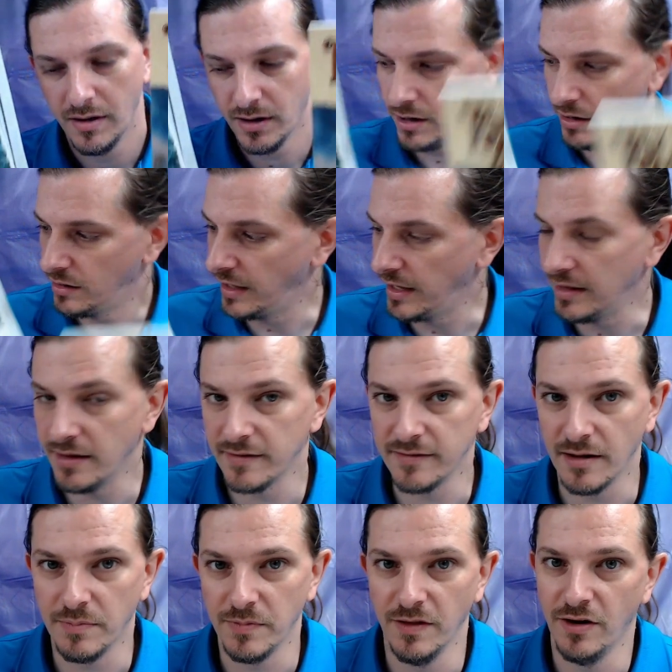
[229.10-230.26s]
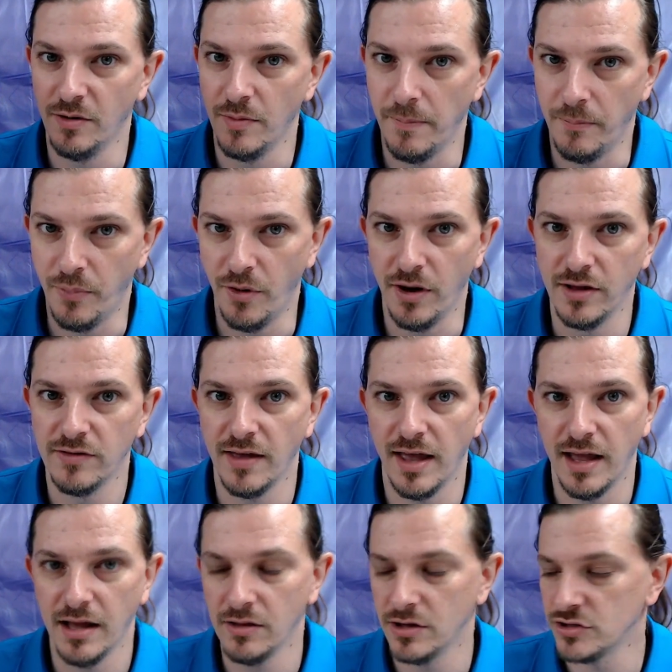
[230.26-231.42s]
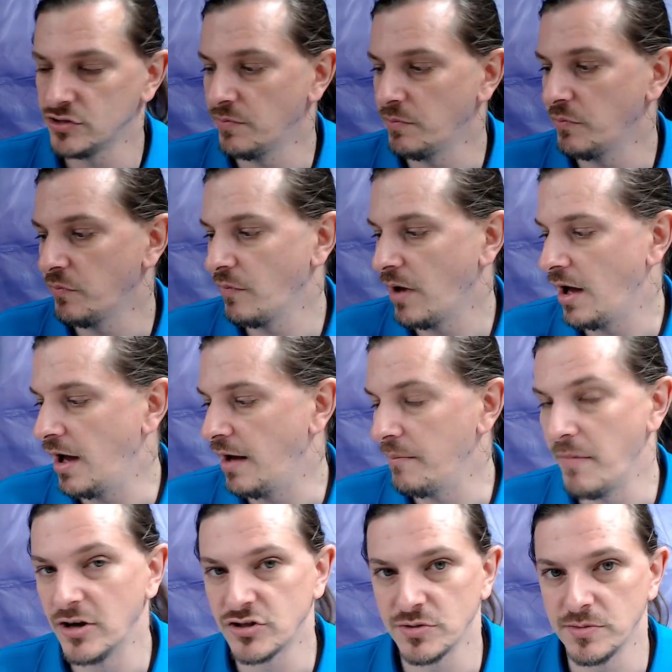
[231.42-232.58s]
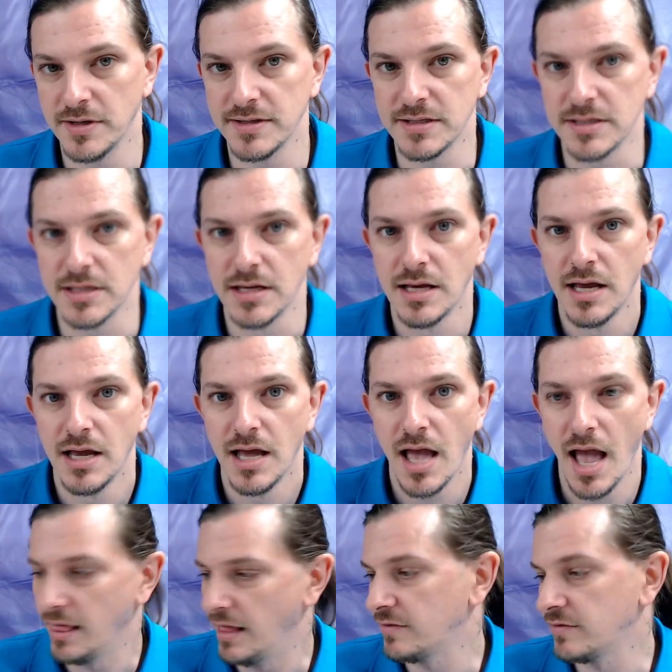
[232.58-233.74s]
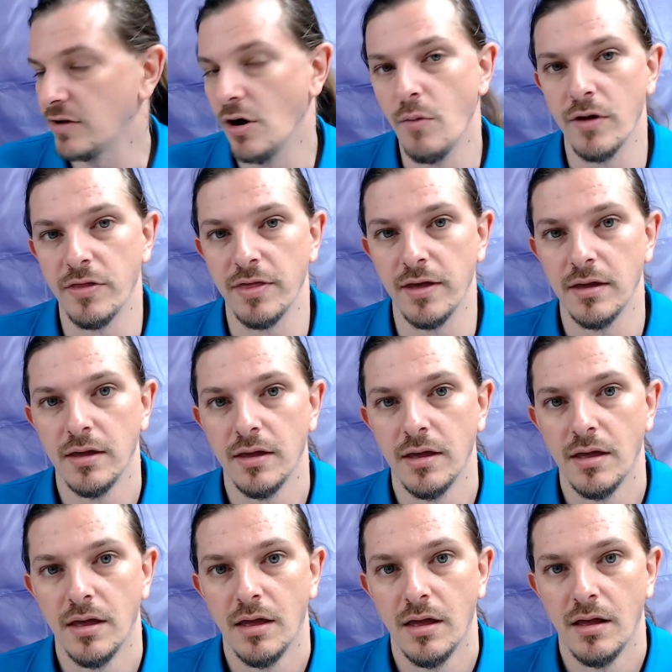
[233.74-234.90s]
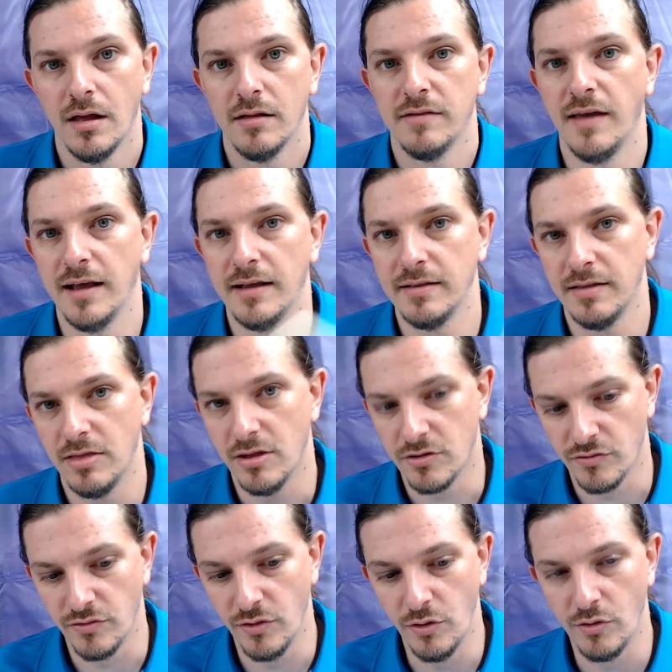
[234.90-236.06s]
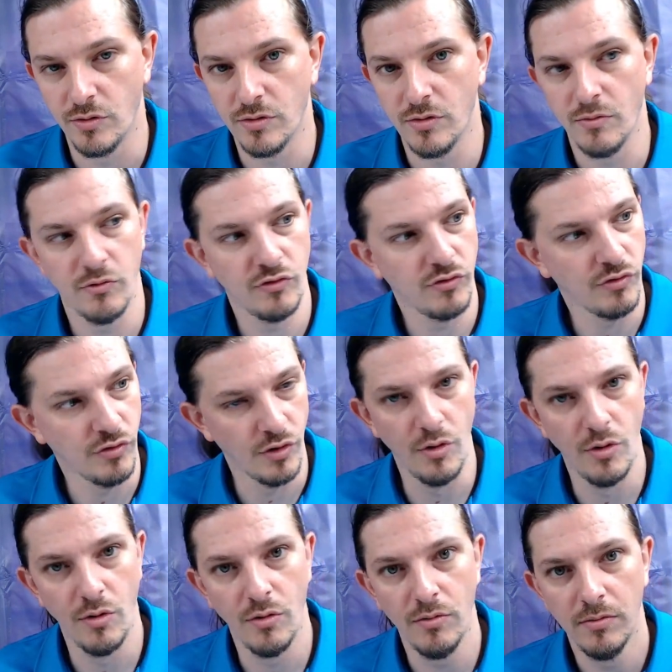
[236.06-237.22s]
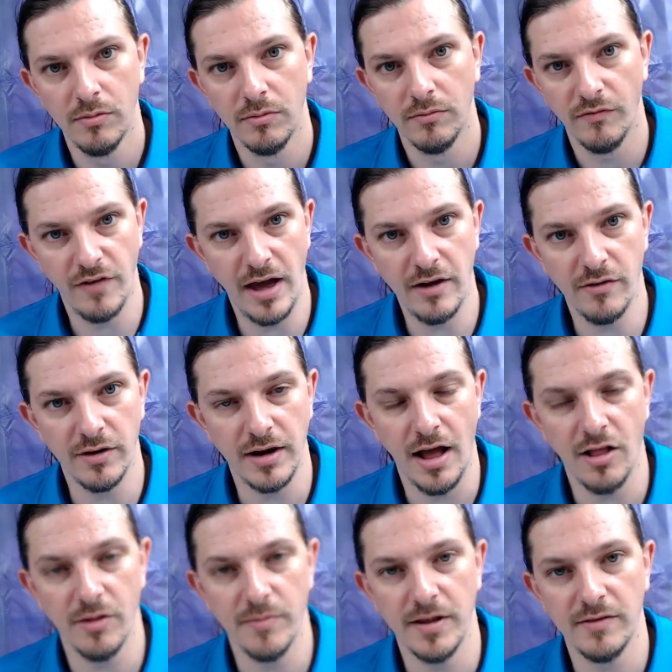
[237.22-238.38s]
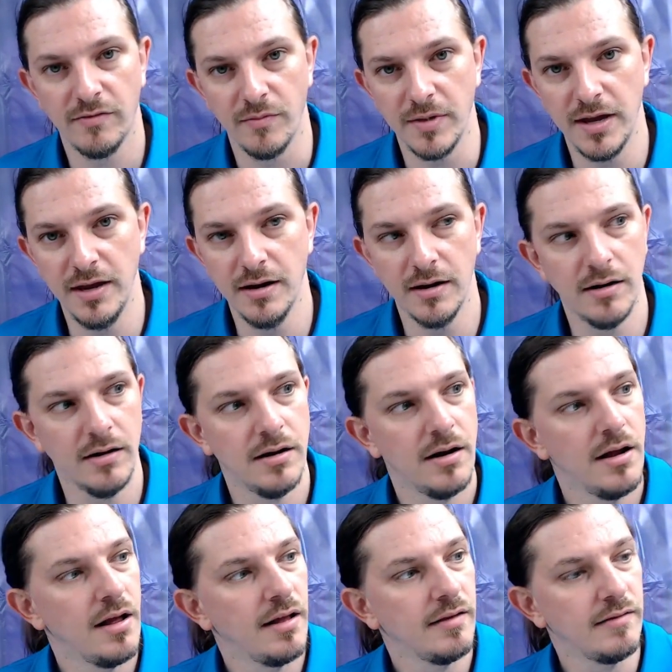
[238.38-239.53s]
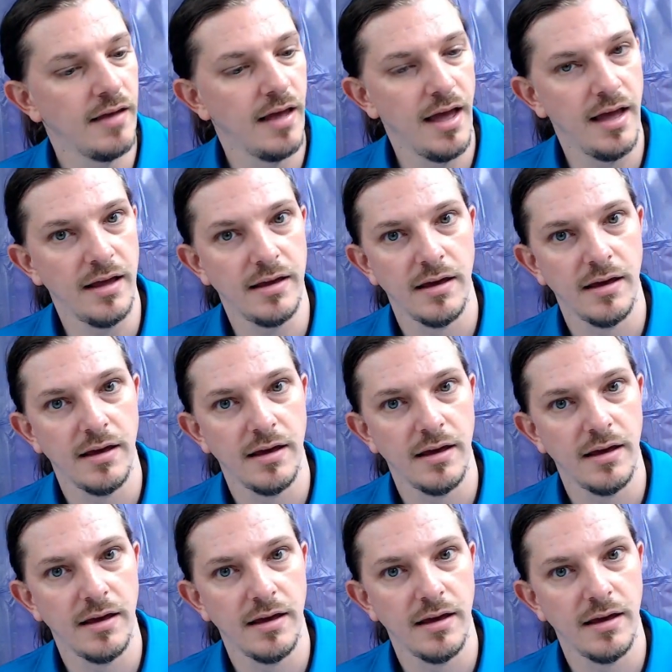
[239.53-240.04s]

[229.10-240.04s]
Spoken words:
Clean this up a little bit, put into English measurements, and let's go with it. Take the crew veteran elements from here. Take